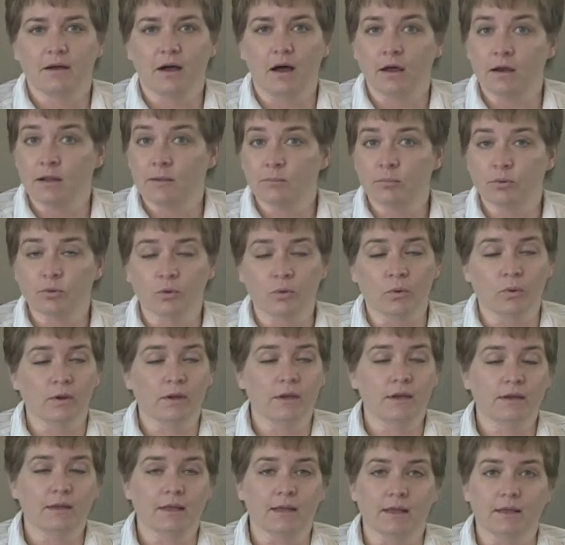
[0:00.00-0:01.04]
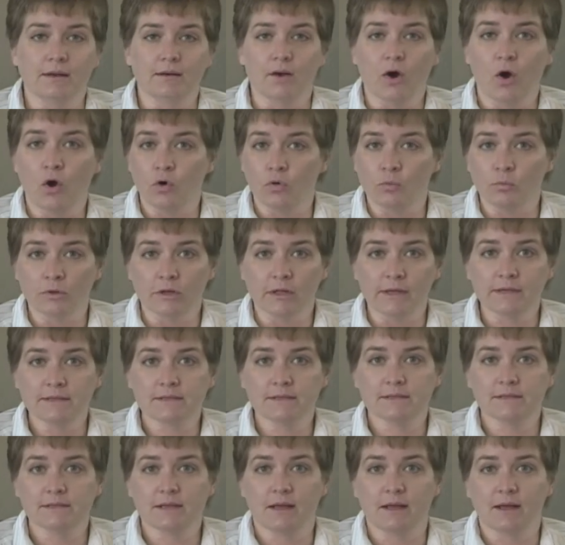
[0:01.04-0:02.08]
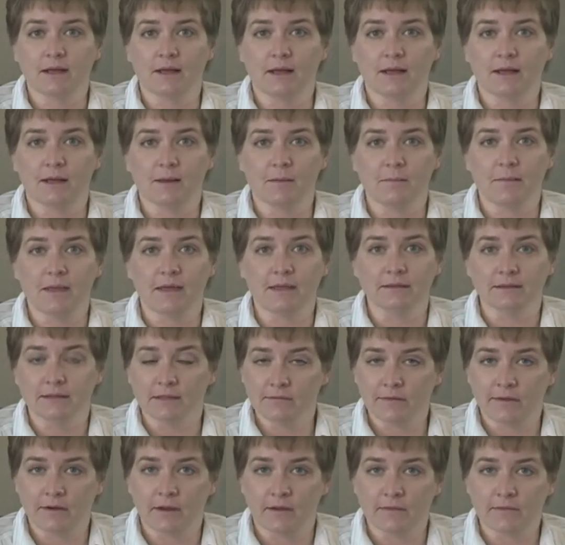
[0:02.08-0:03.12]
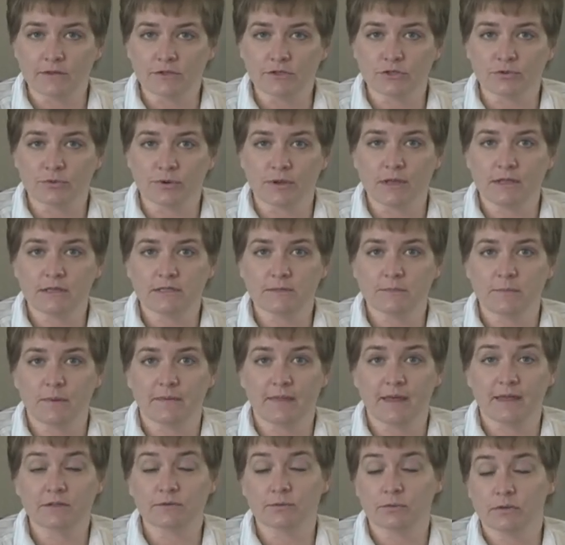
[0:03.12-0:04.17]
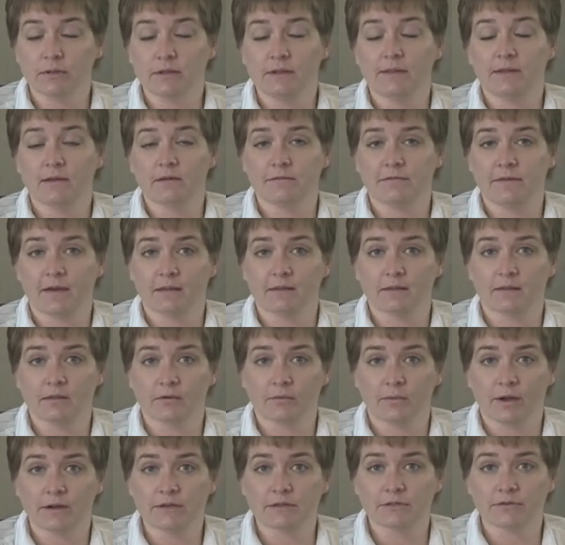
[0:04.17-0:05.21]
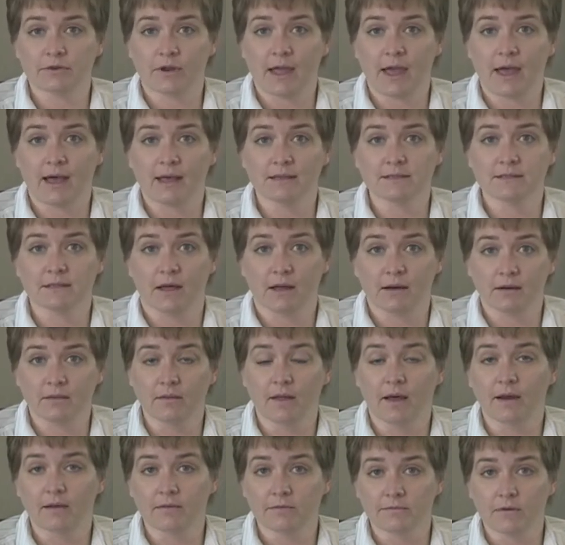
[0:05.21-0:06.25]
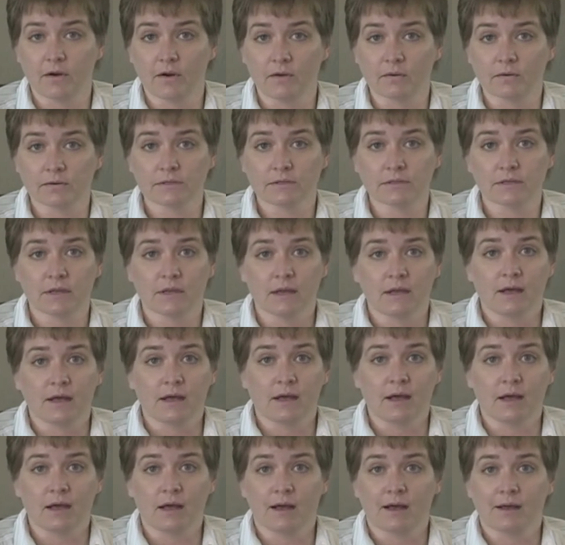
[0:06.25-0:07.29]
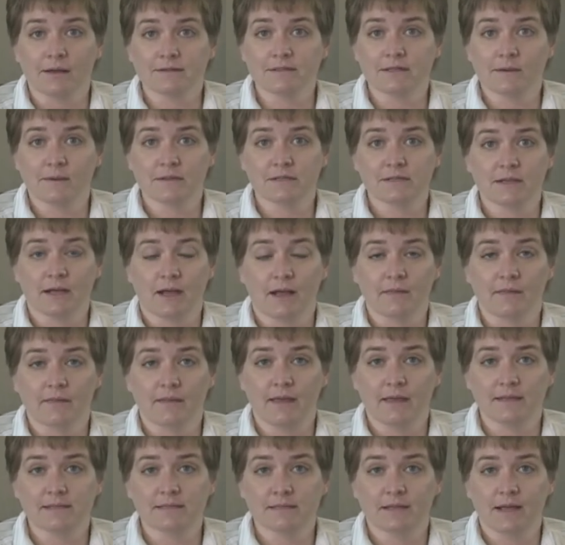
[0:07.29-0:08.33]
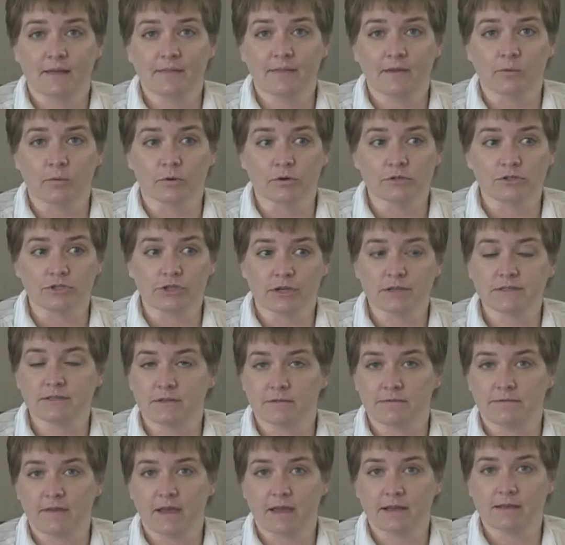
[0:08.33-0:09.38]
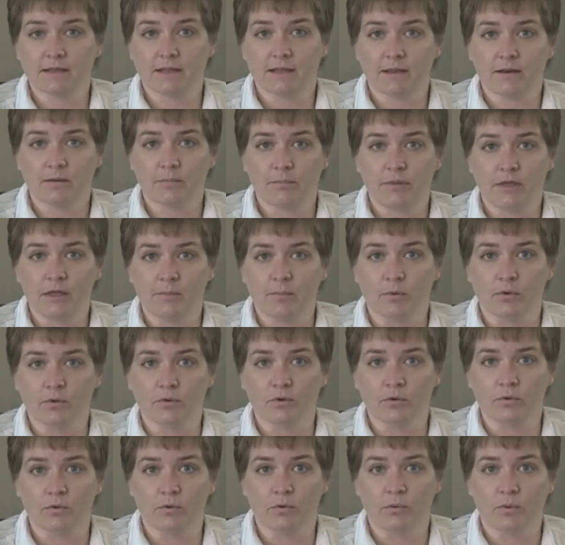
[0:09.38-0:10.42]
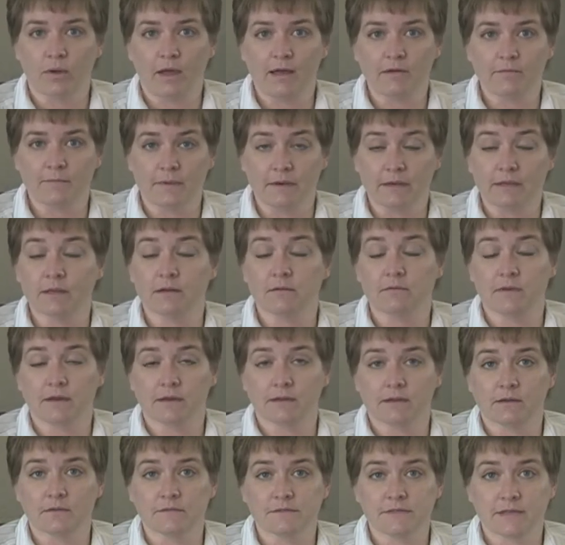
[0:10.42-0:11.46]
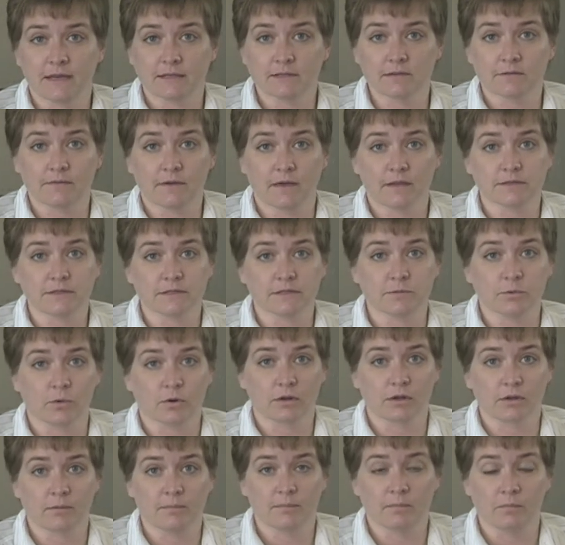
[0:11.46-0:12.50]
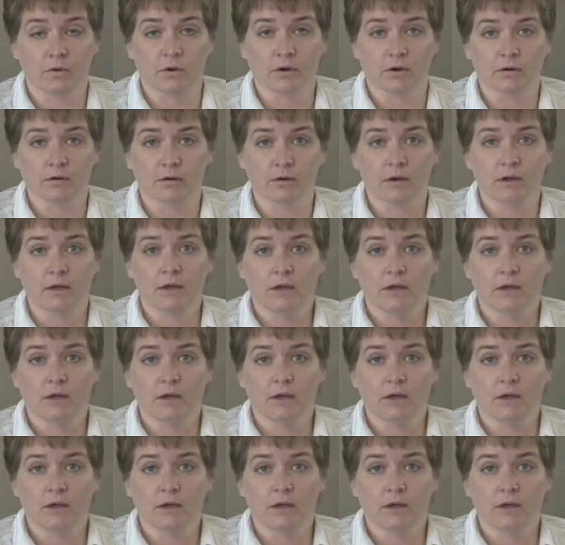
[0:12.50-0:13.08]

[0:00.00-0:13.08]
unemployed and homeless and living on the streets, but that's really the effect that the registry has on a lot of folks. So it's not that we're just affecting people who have been convicted of sex offenses. We're